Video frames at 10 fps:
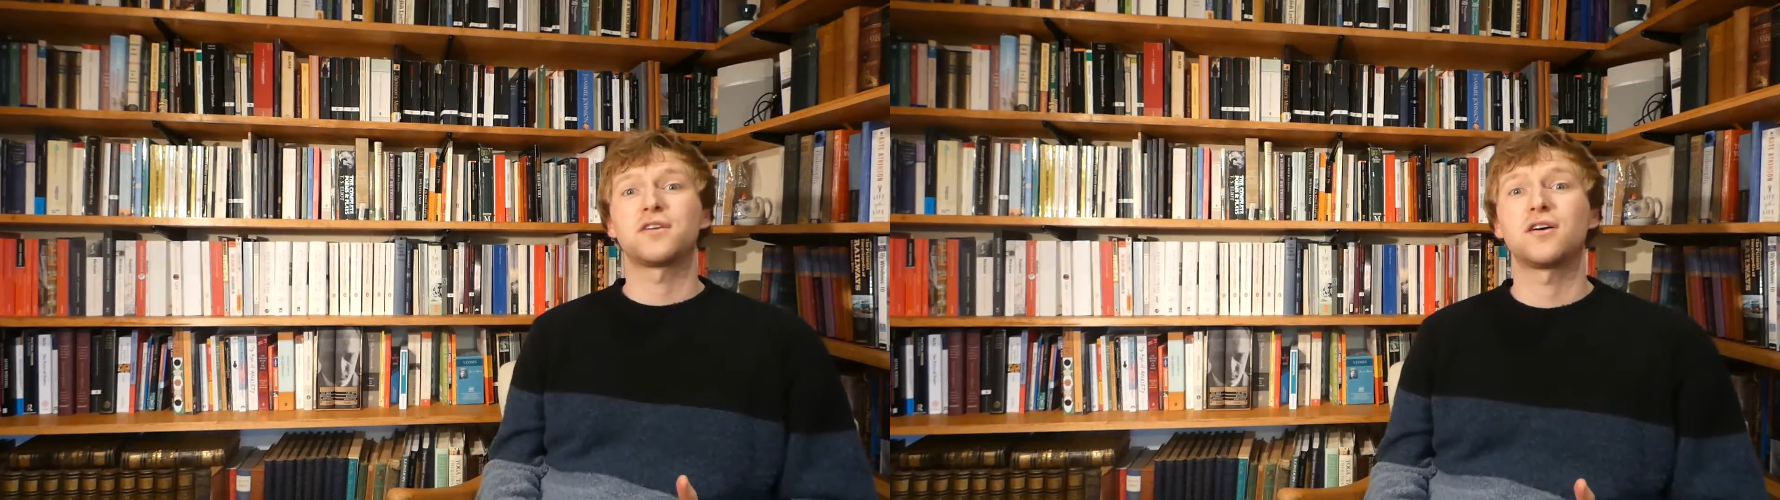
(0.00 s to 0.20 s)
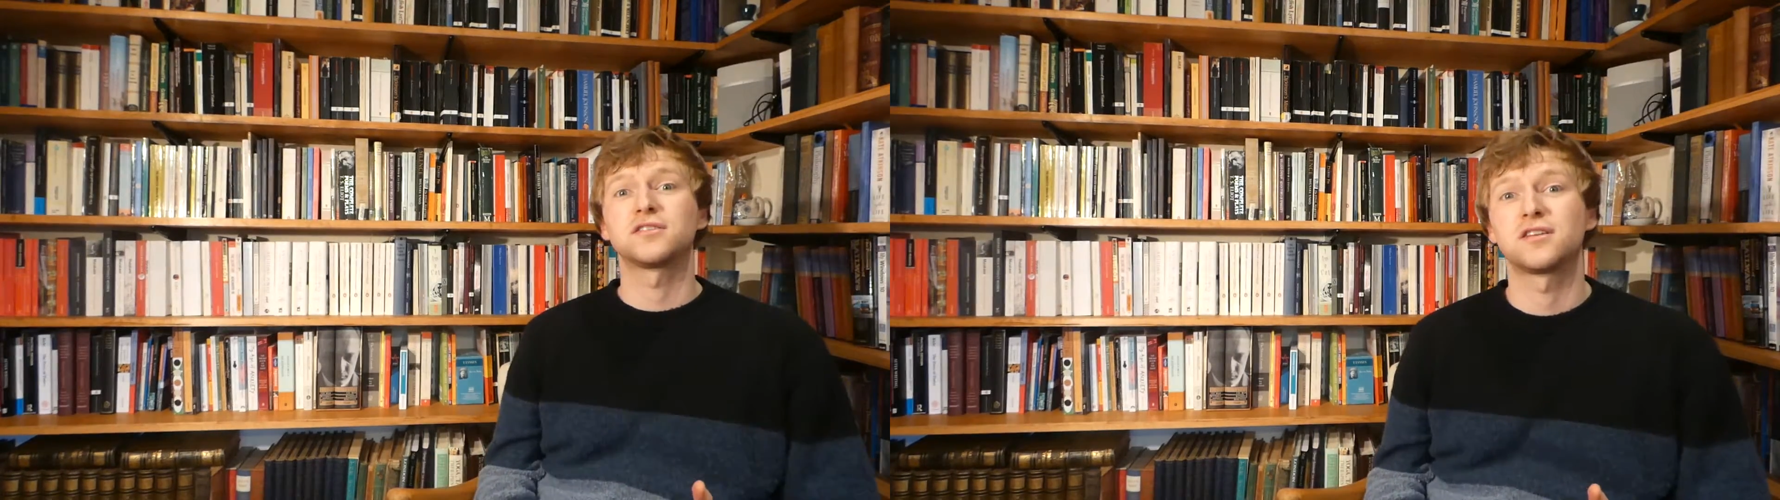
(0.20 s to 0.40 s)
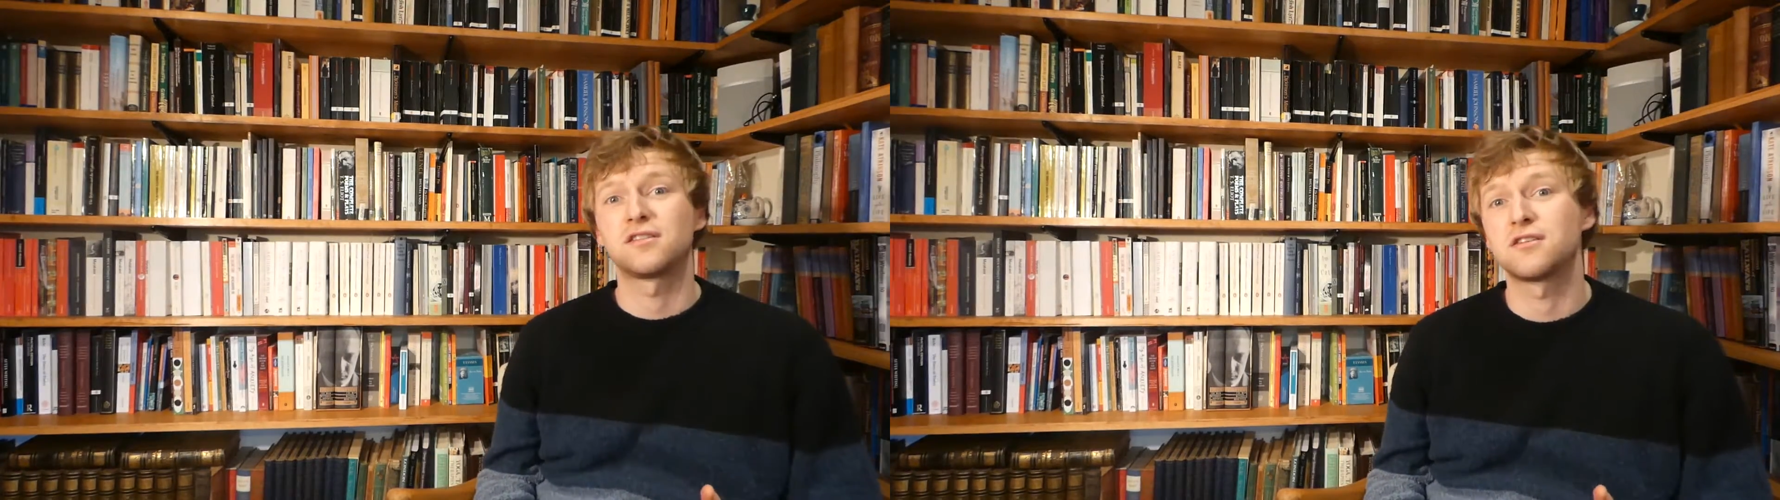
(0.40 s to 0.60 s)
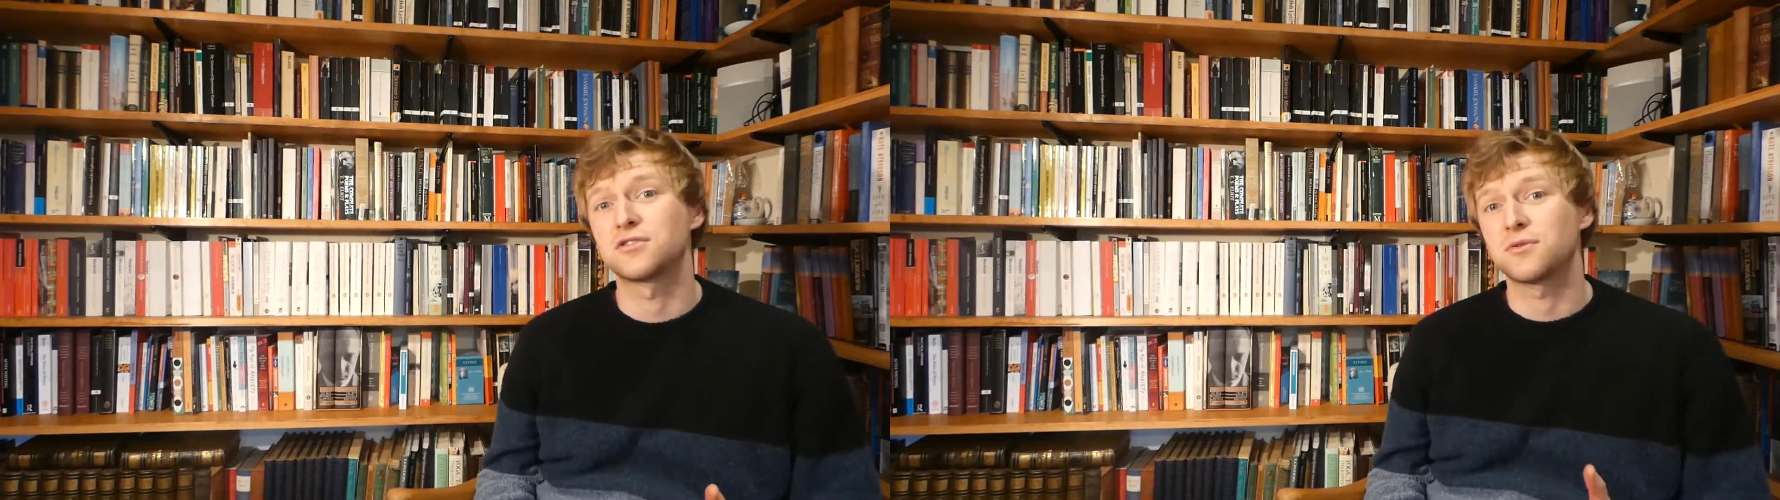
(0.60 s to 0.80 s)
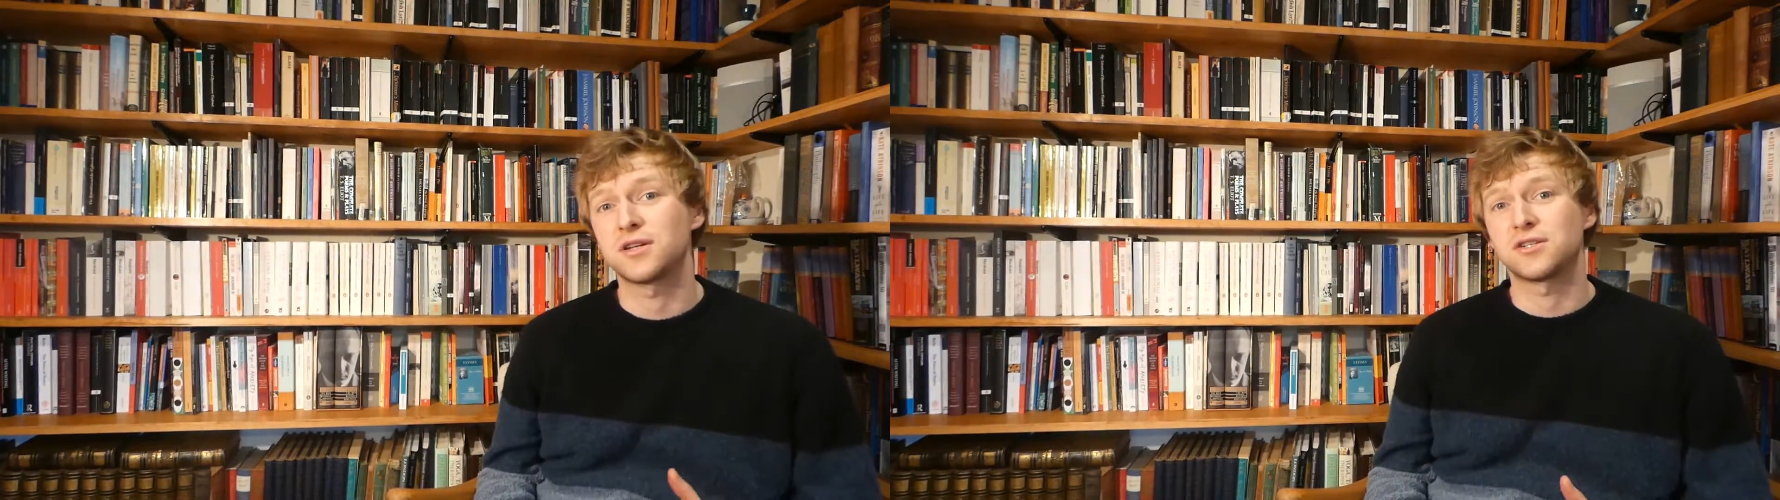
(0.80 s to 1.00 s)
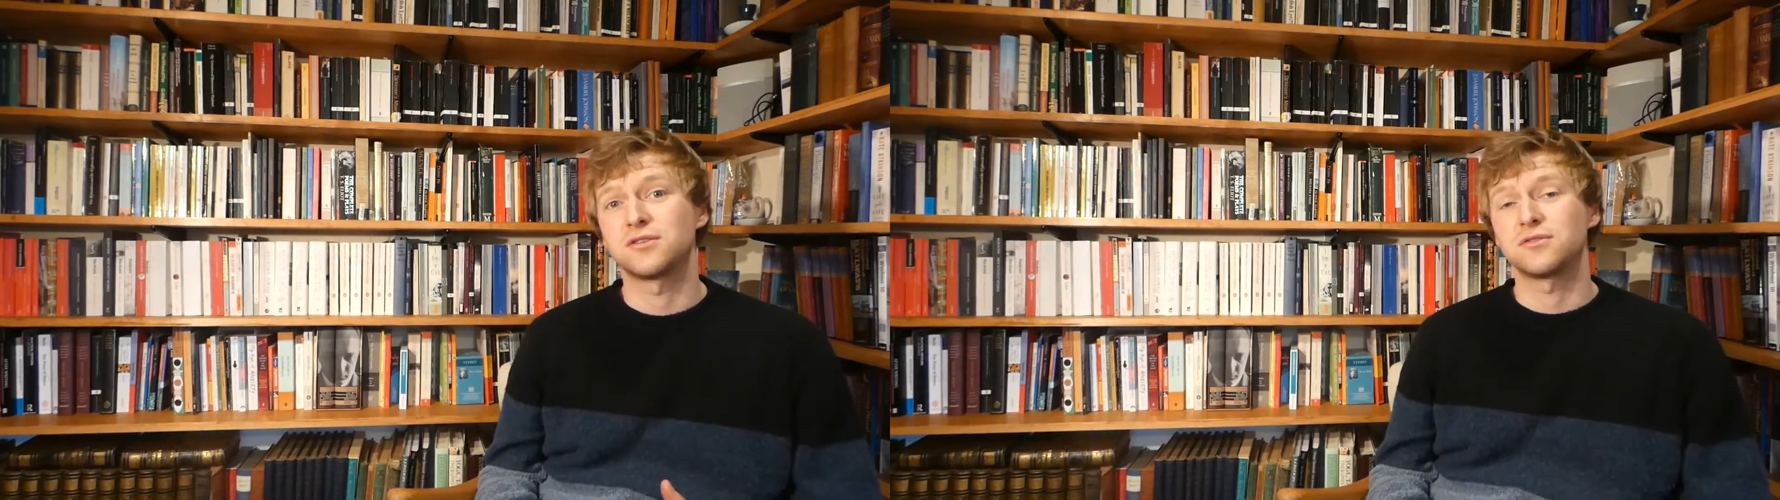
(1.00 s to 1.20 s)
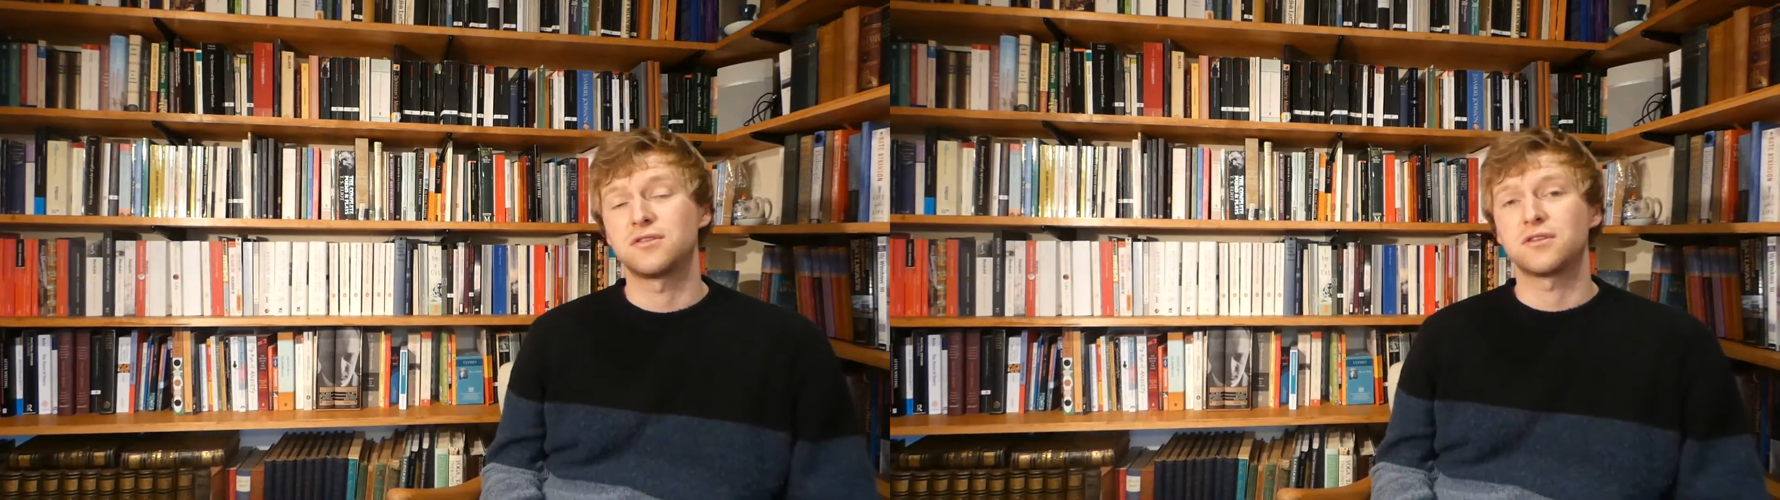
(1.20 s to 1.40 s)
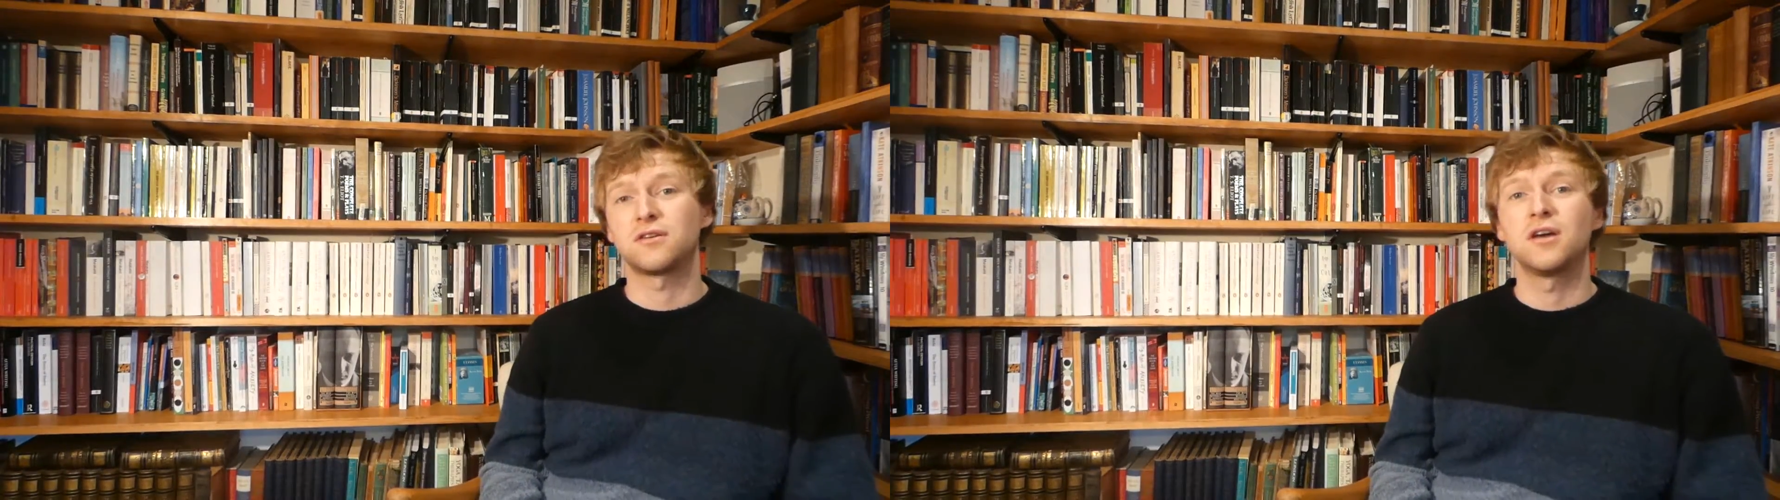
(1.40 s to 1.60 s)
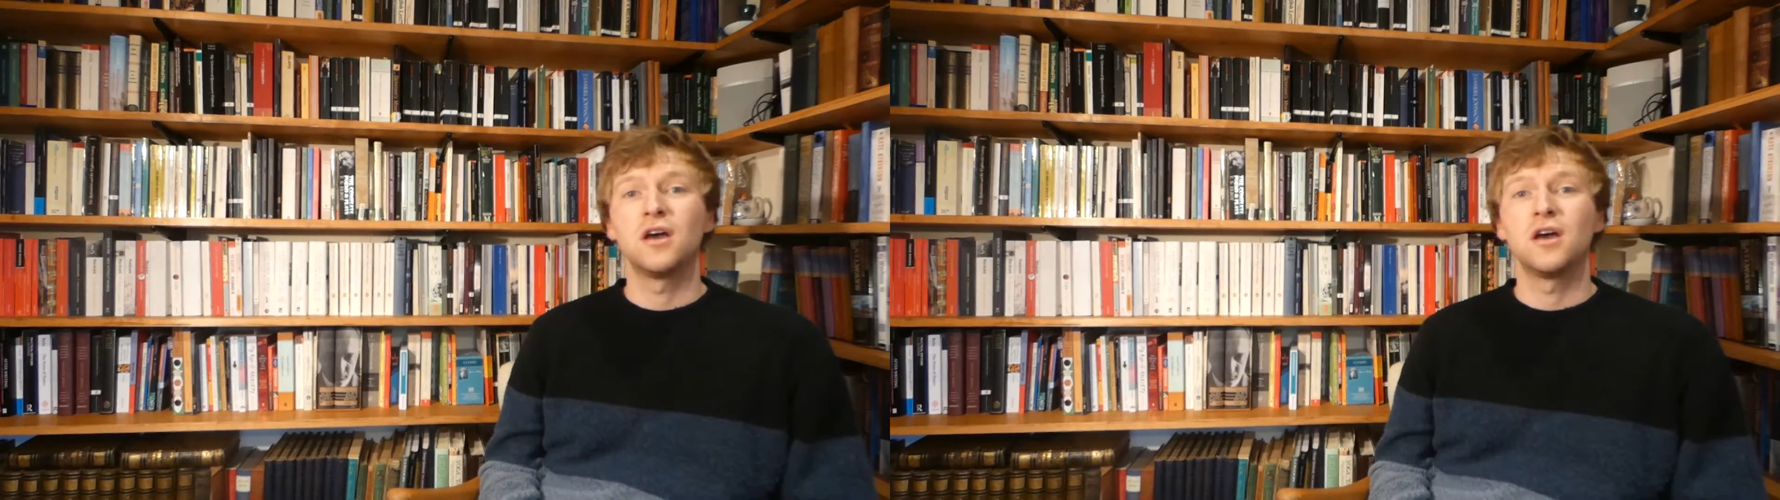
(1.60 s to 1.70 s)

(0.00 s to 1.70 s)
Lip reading: an answer to those questions, or you don't